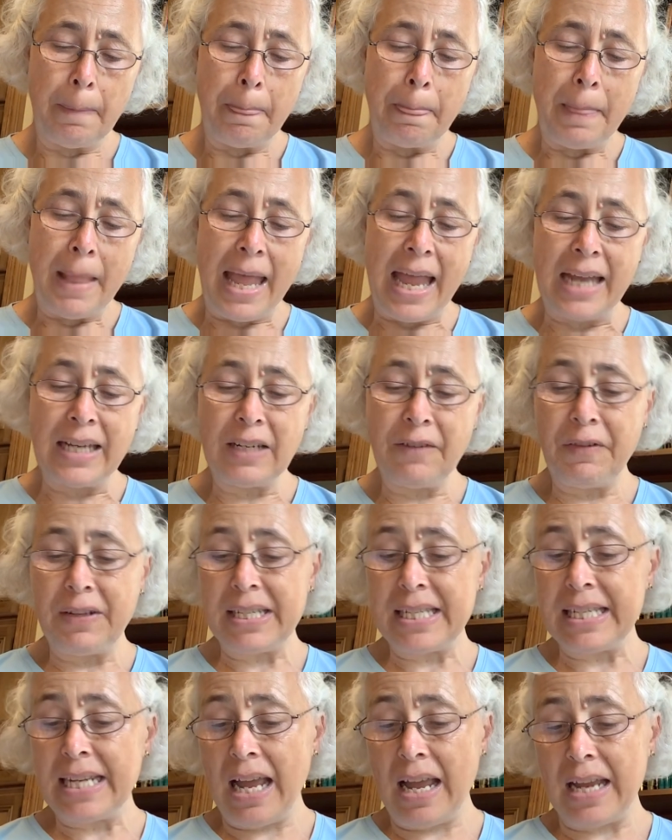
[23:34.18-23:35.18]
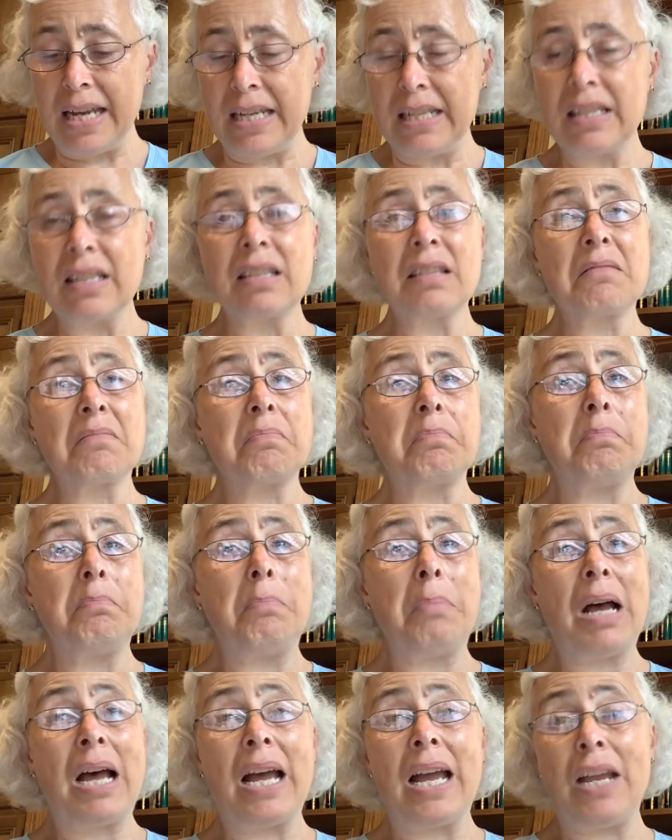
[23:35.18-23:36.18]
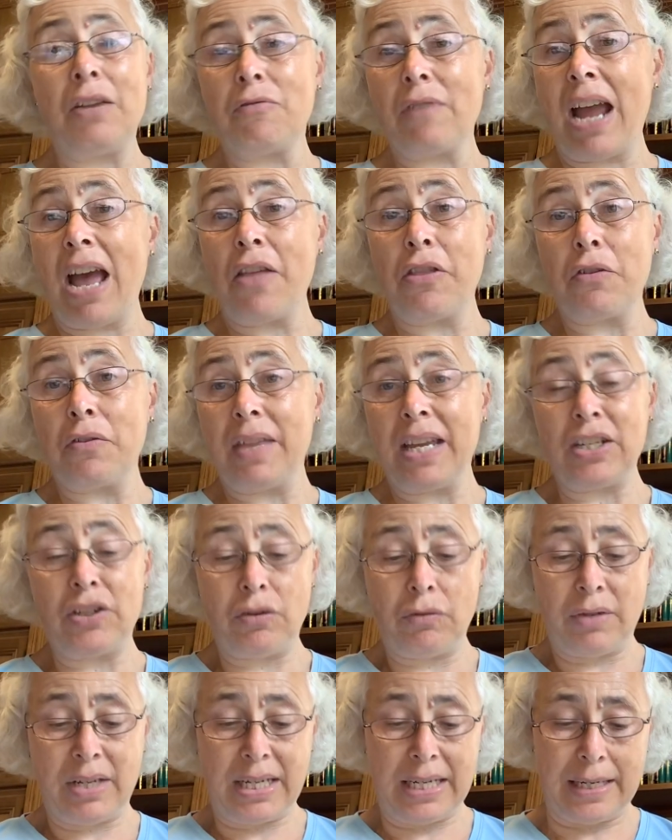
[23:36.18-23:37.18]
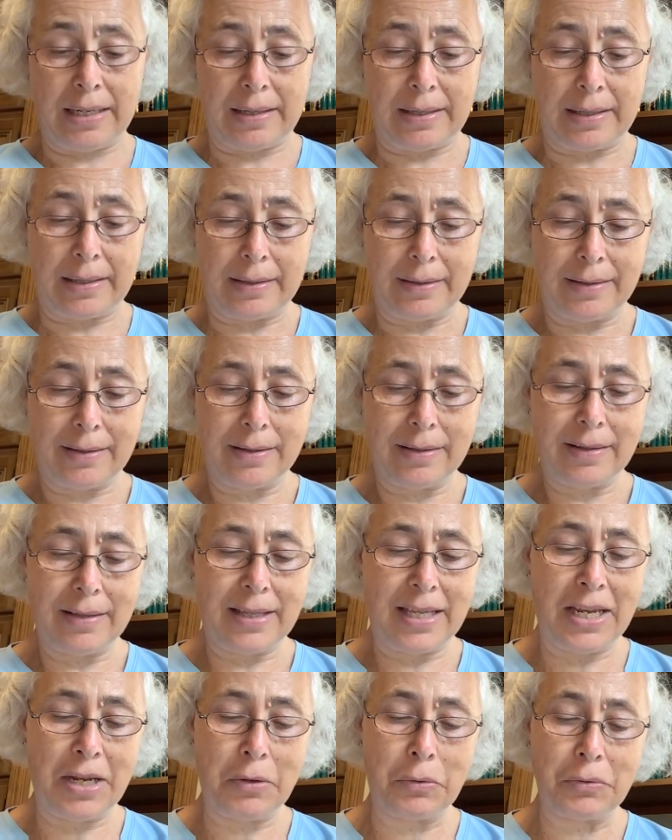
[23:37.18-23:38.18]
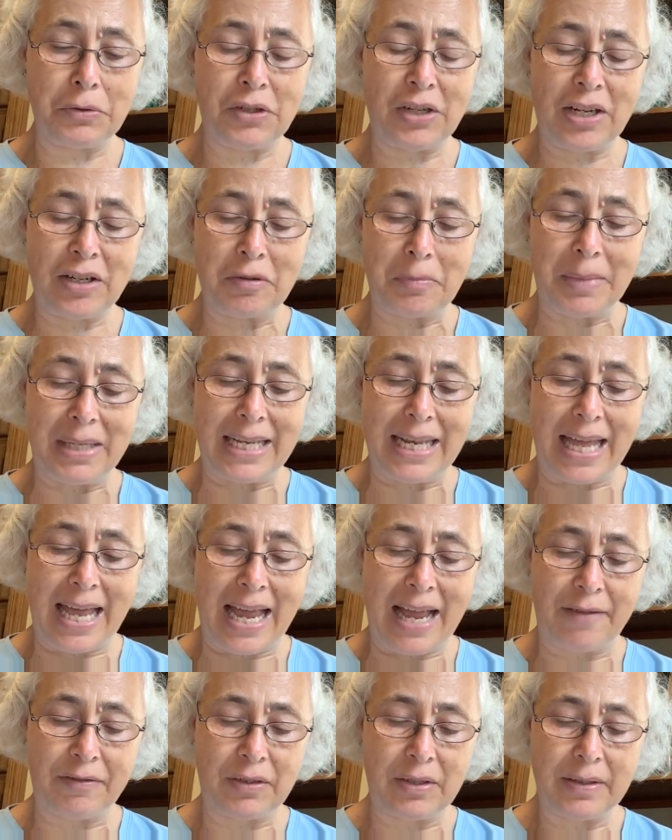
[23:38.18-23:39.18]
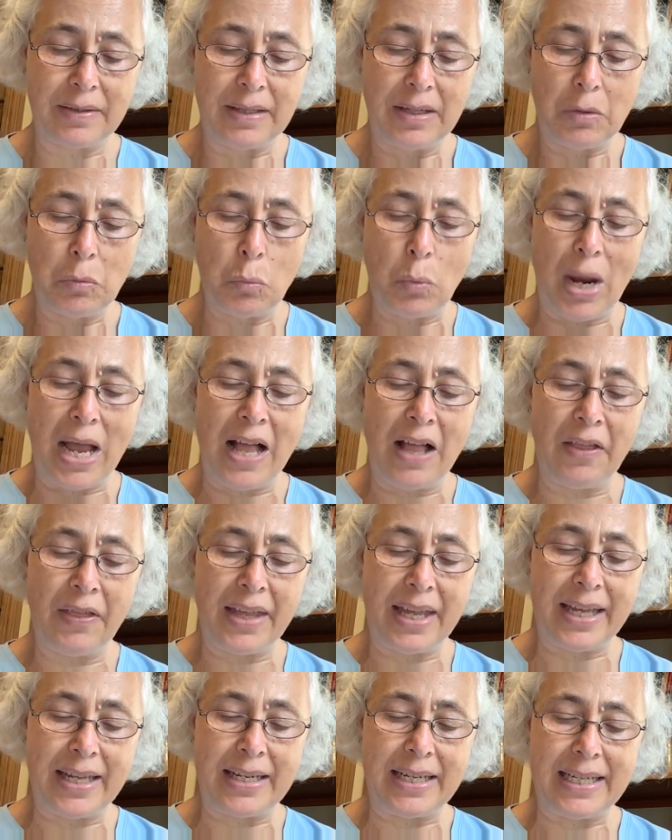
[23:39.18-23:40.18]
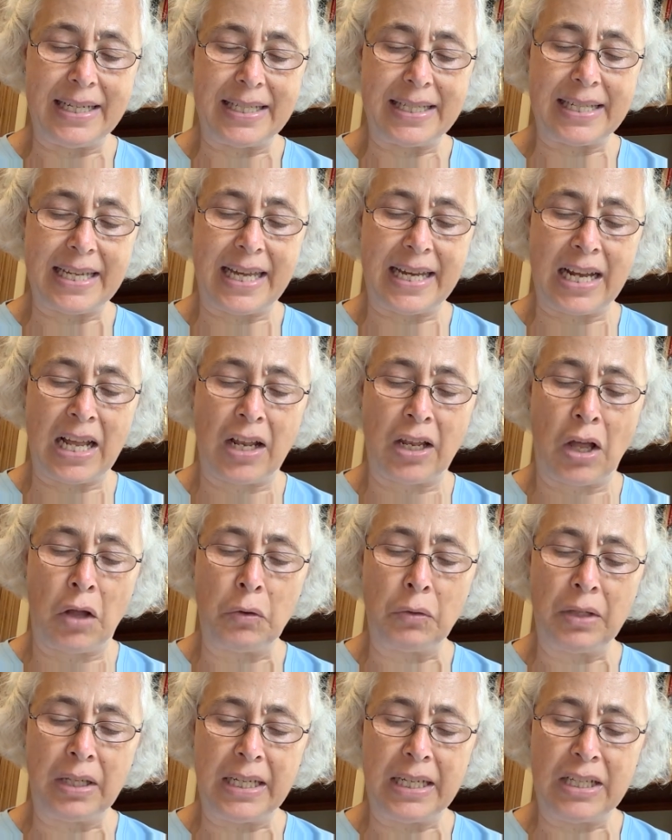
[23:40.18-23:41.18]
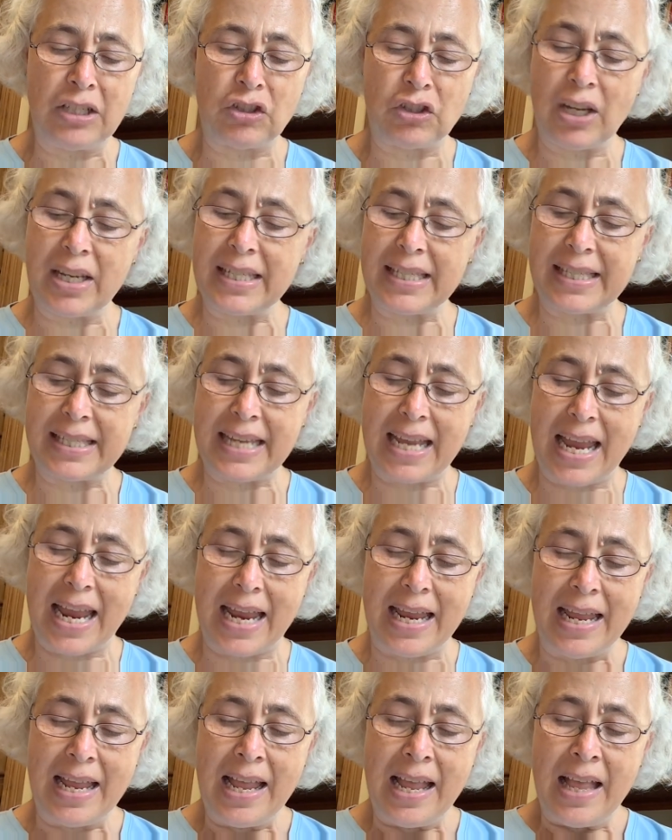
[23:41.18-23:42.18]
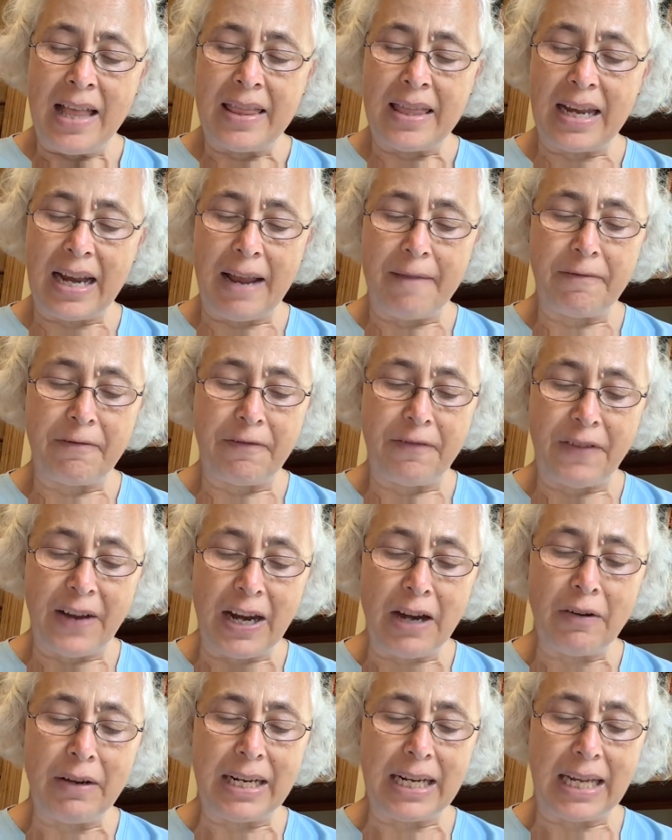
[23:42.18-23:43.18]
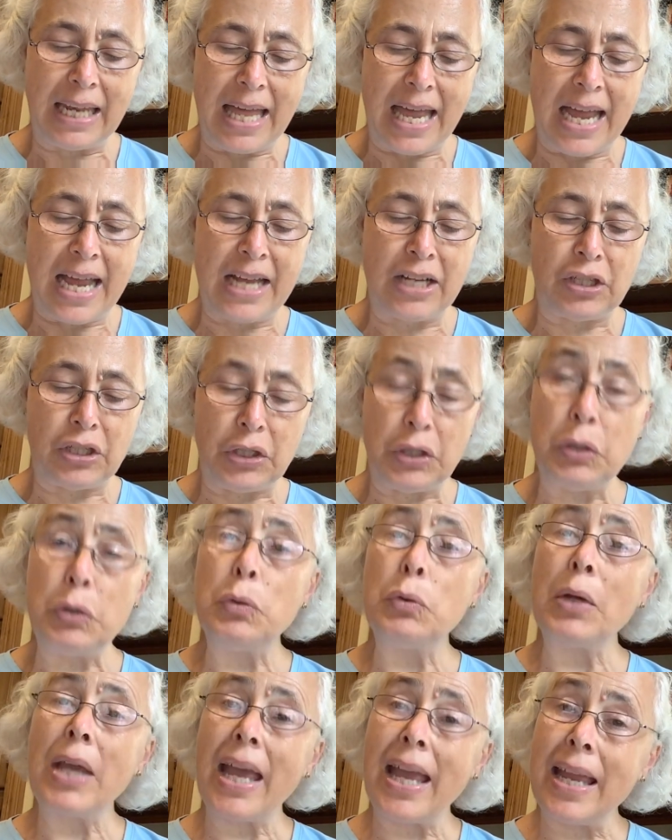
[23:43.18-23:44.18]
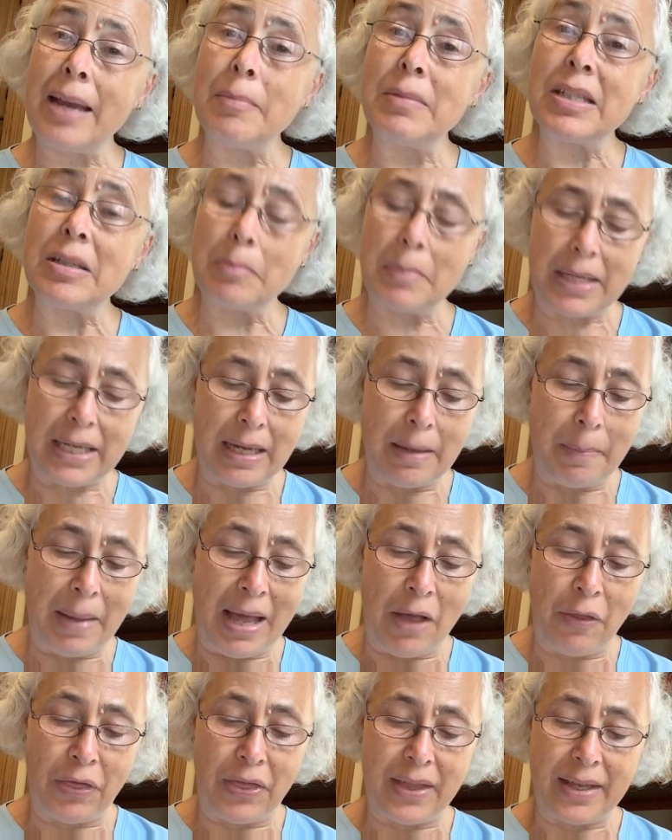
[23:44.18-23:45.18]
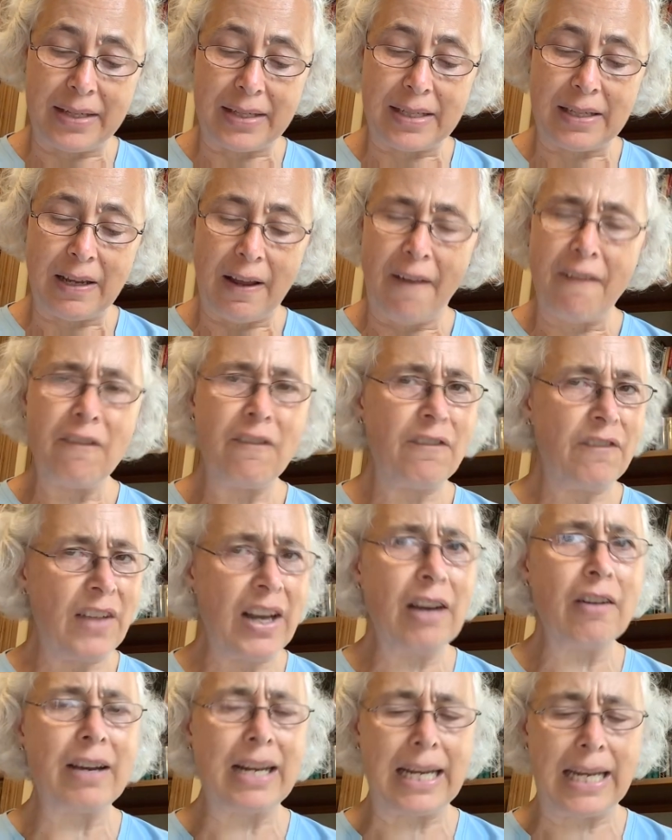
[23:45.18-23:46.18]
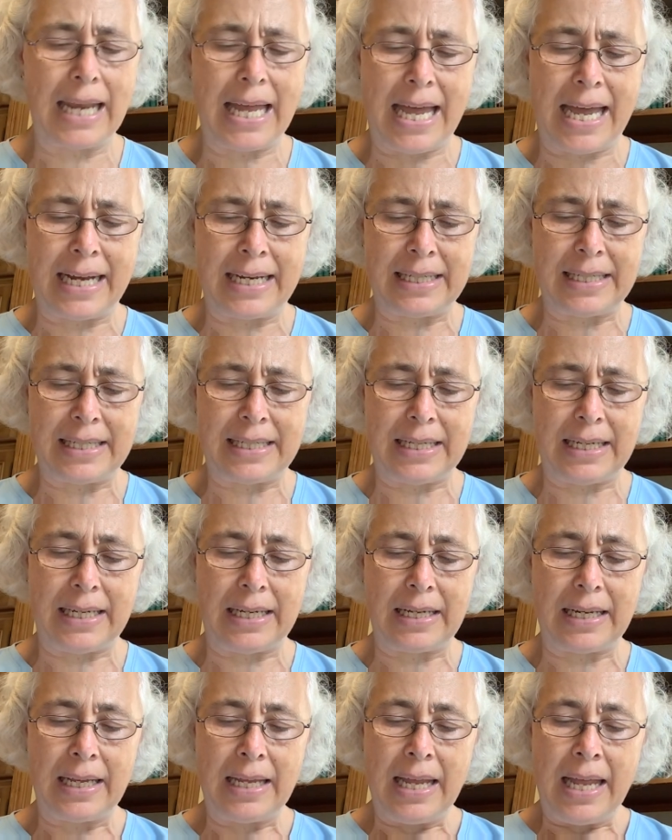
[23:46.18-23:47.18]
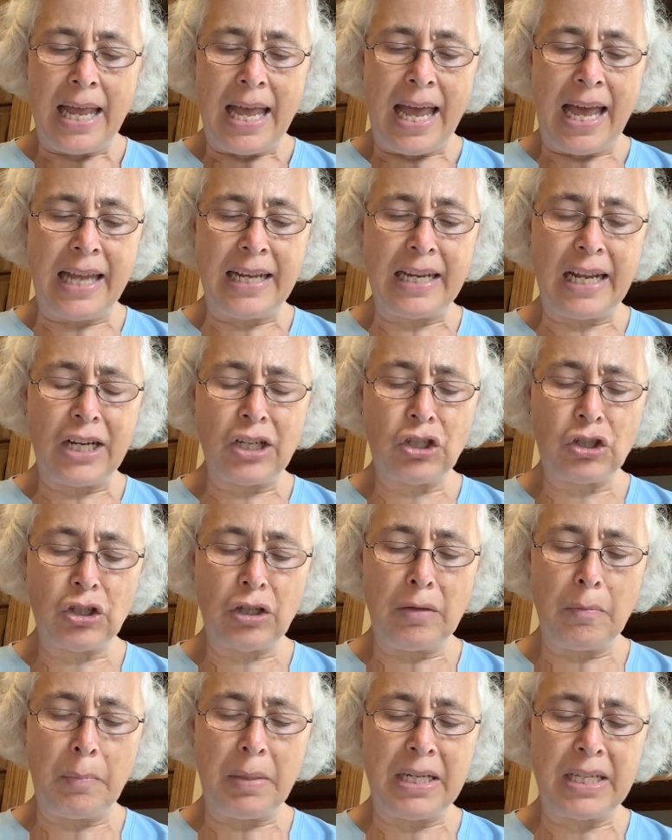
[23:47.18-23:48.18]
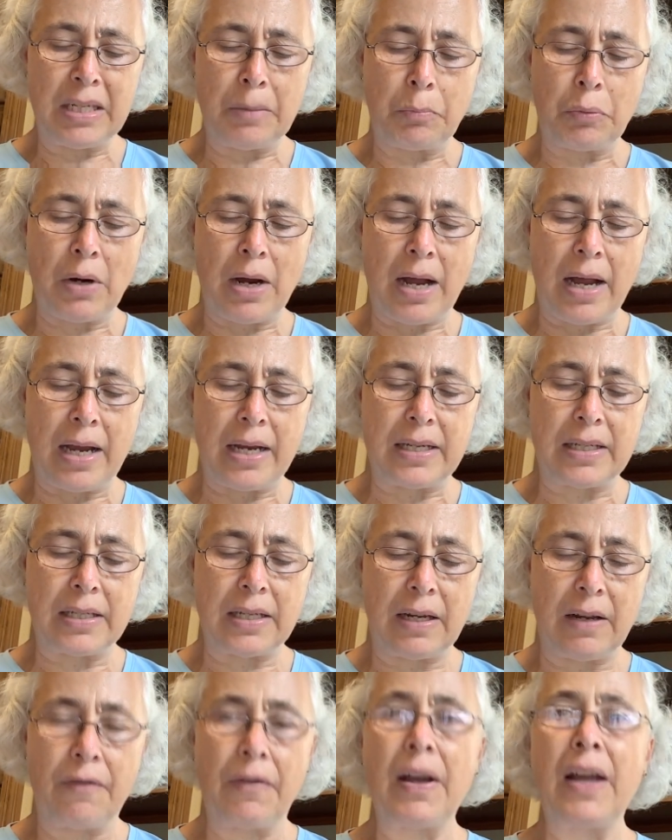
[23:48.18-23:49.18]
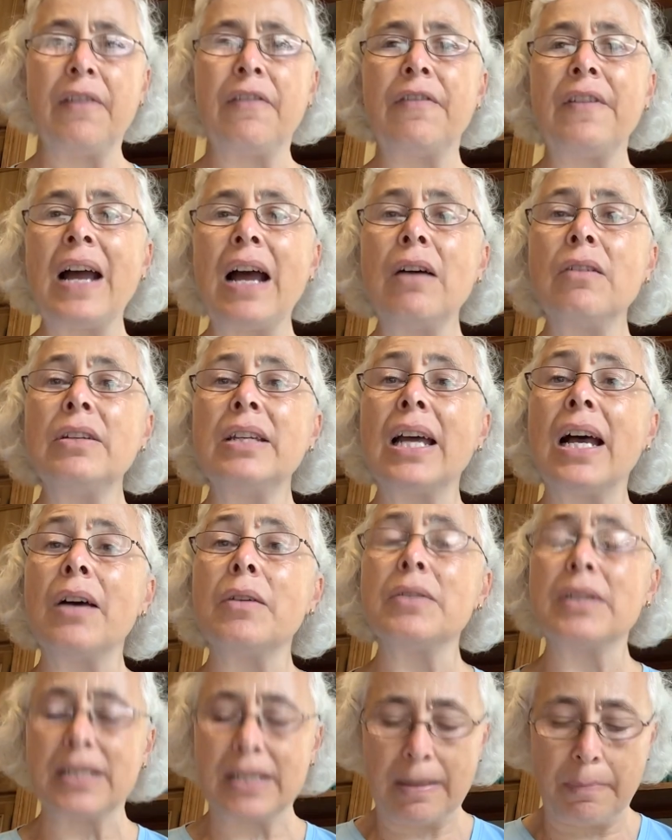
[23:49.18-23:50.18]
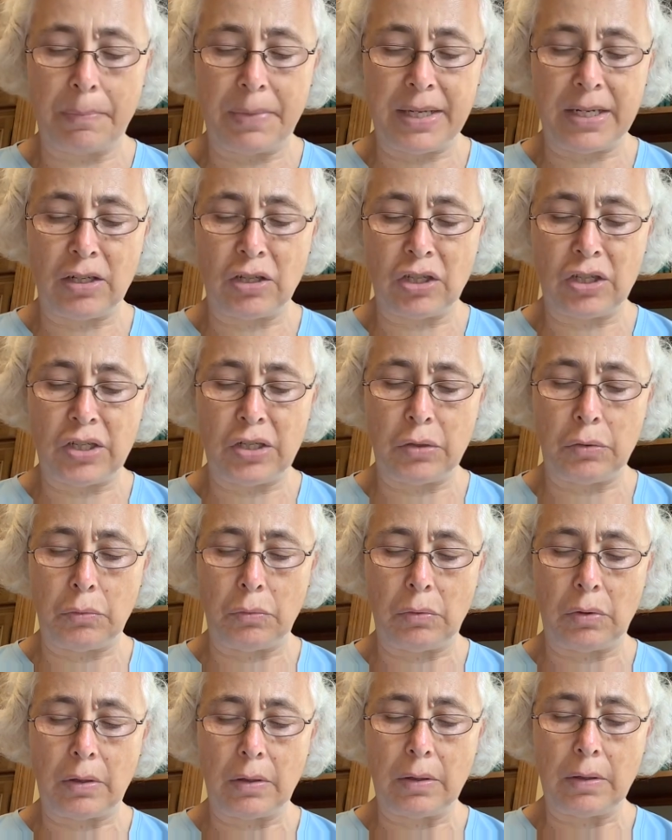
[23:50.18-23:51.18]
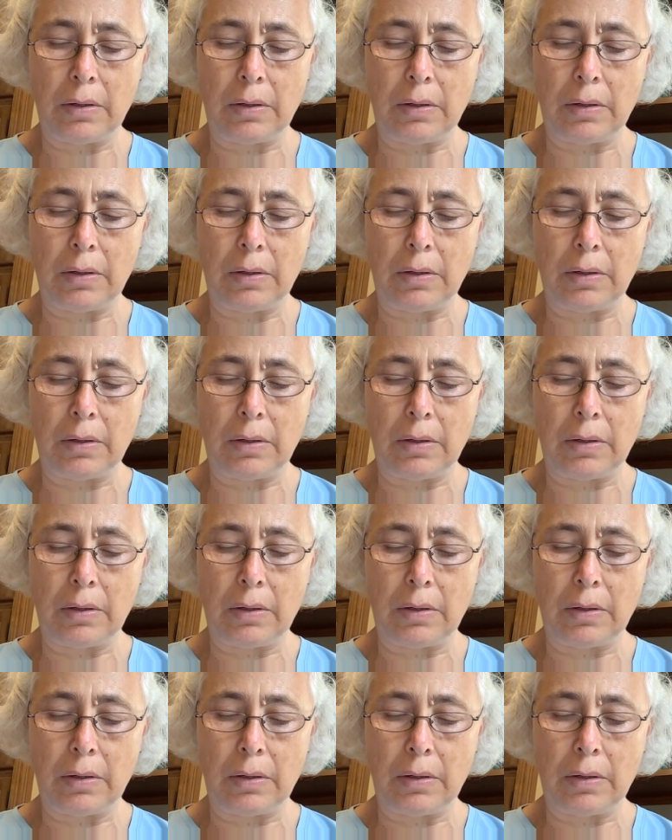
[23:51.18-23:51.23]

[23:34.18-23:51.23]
And if it's nice, I rather that you didn't." The old gentleman laughed. "Well then," he said, "I'll only just say that I'm very glad you came to me about this. Very glad indeed. And I shouldn't be surprised if I found out something soon.